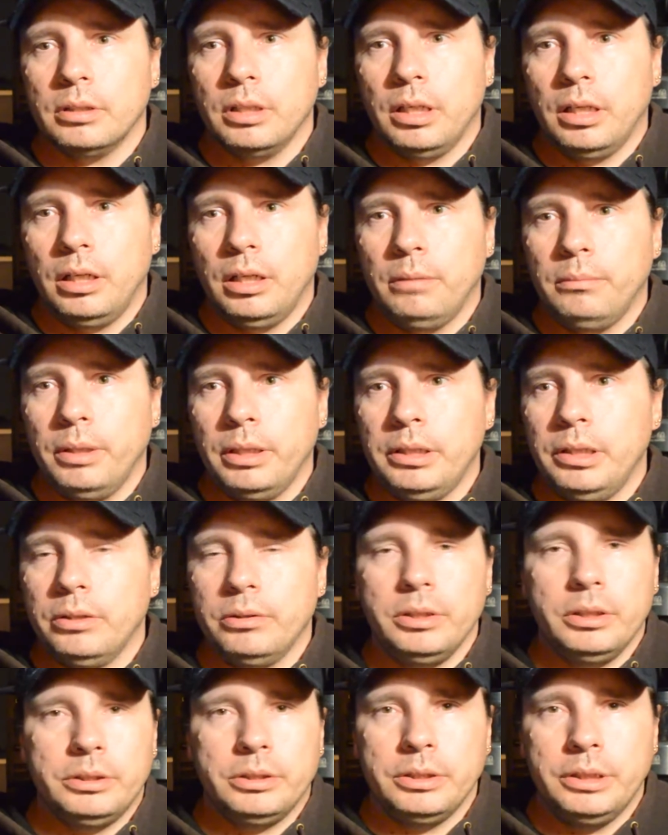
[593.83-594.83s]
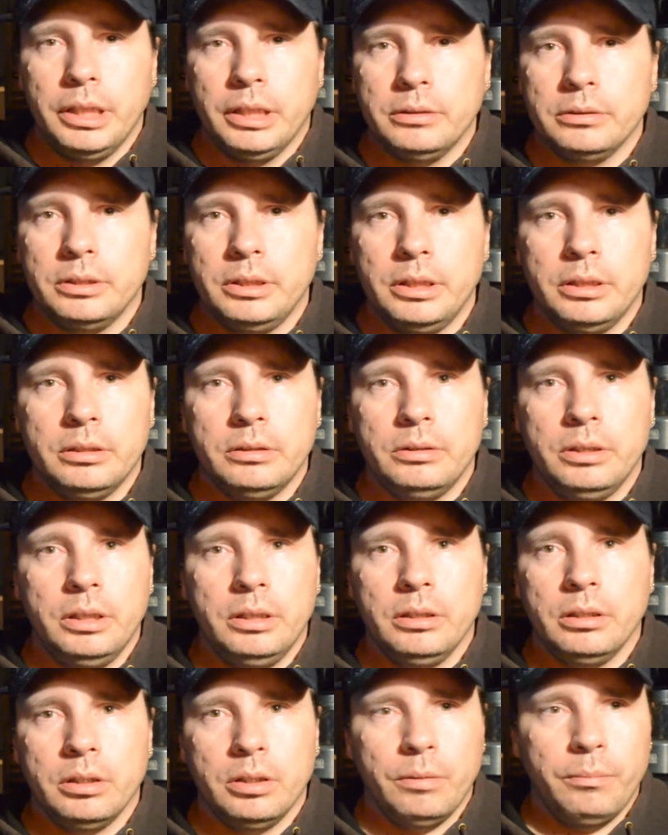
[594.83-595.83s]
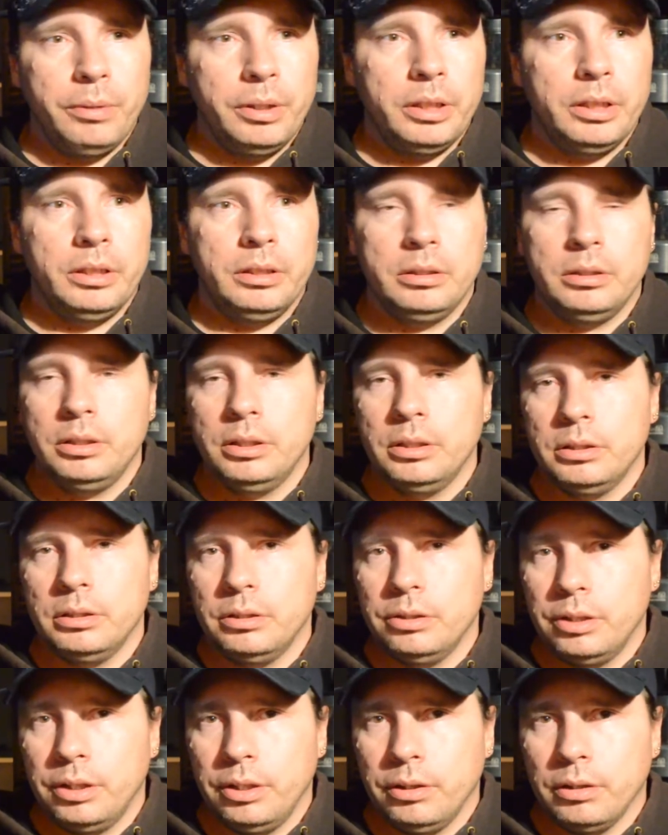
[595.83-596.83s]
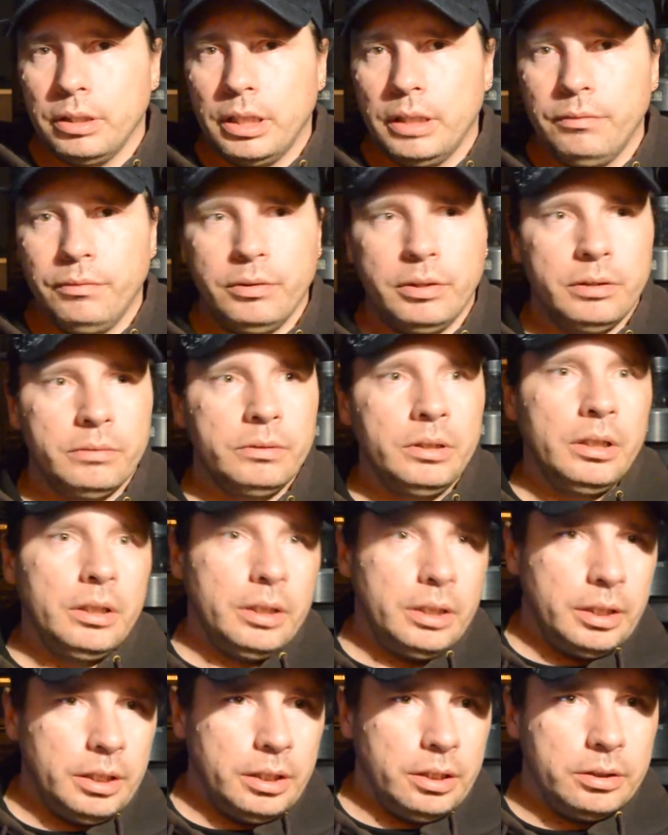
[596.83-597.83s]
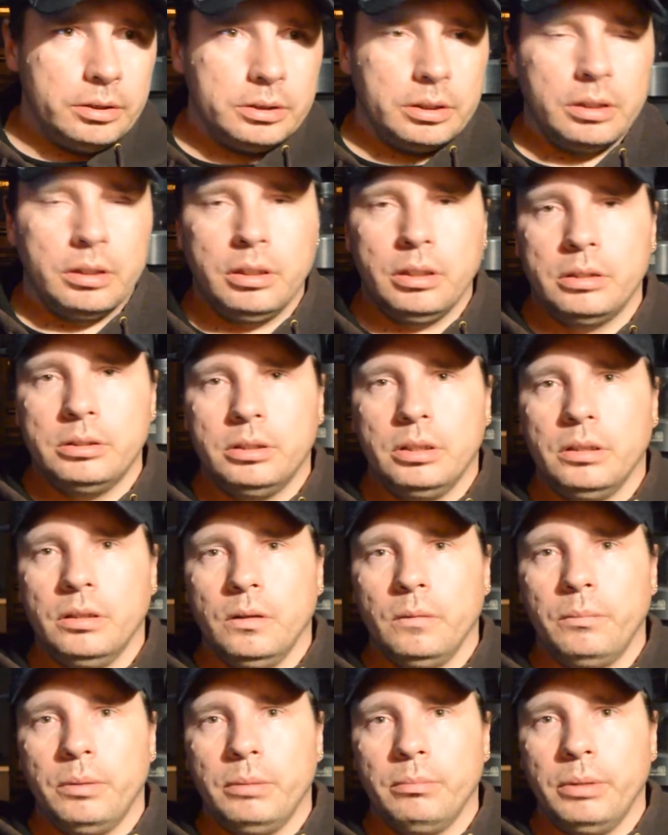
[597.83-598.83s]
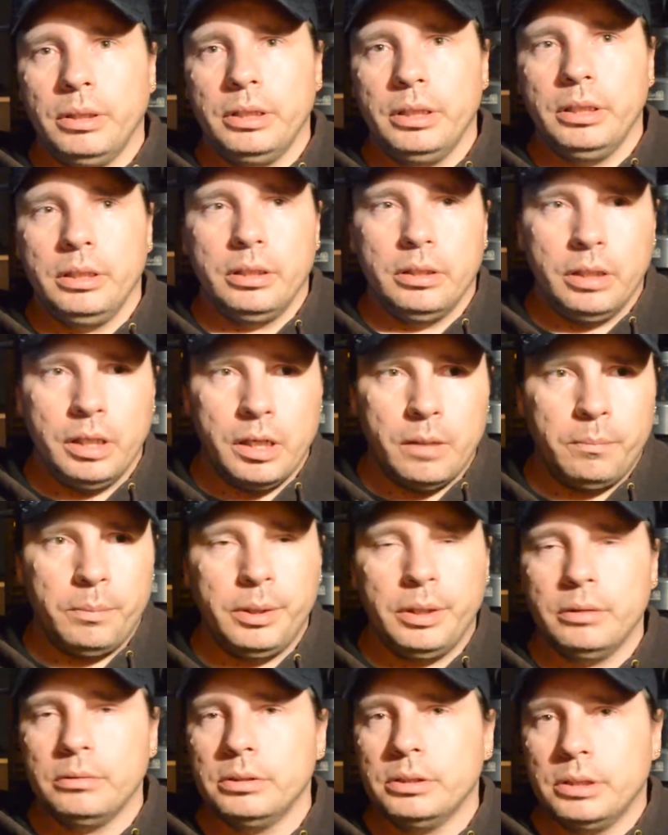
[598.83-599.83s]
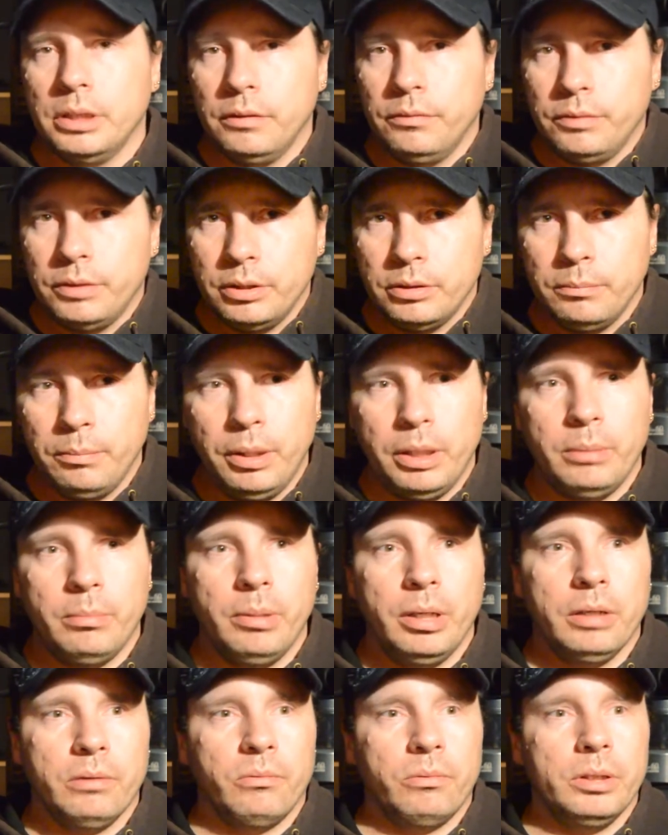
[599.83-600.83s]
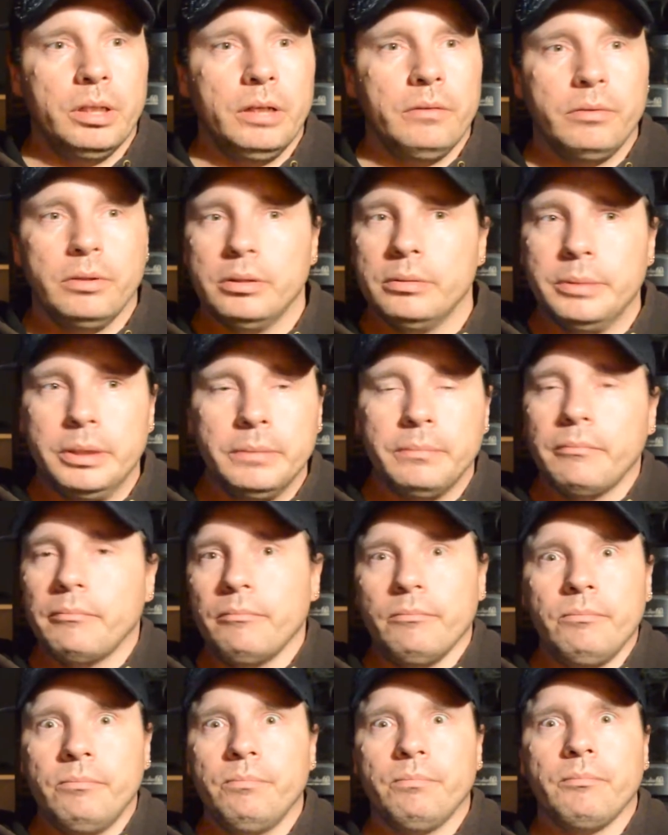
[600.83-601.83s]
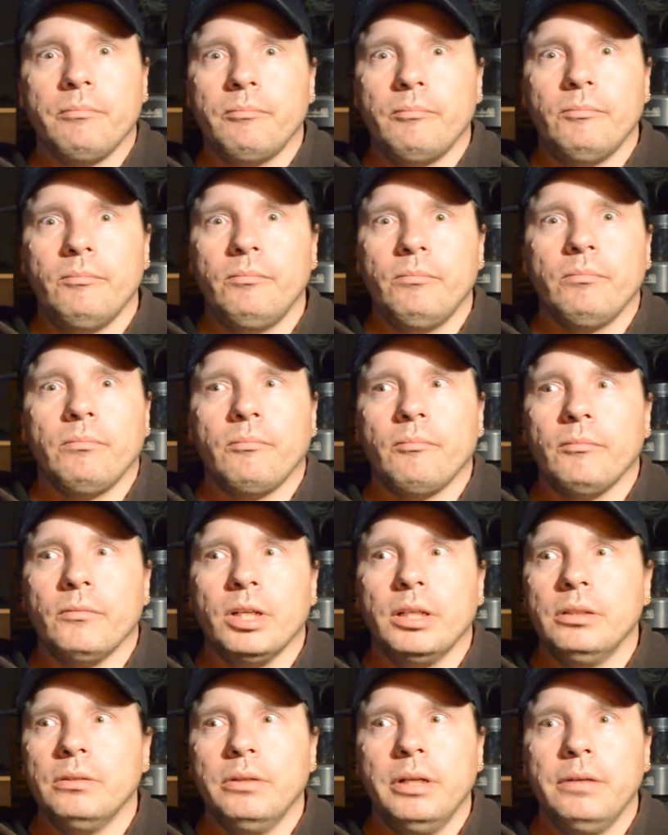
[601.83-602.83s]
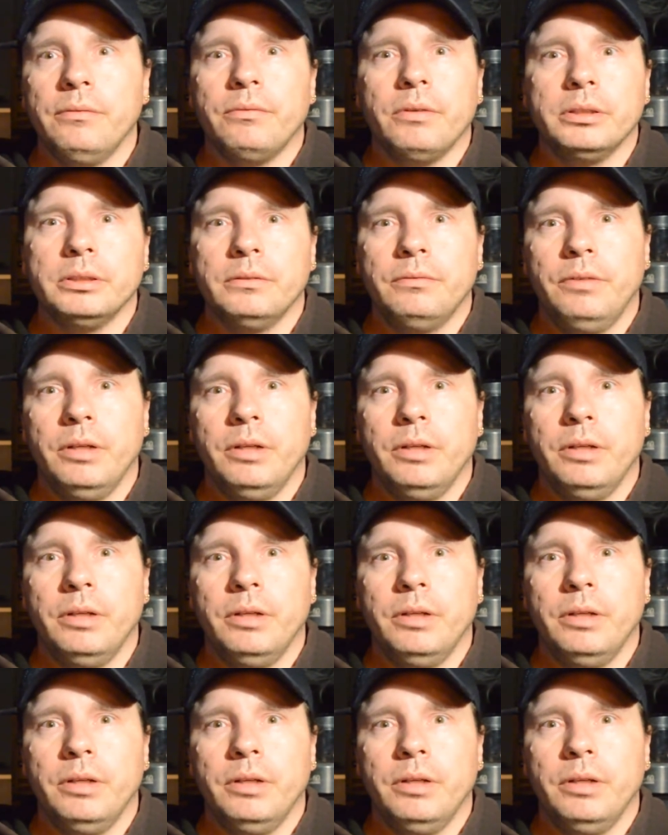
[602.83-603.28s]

um, I know that you're down now a little bit in your, in your life, and here's a little, a little bit of money, and I'll help you out and stuff, and they'll pay back whenever. I mean, I don't have friends and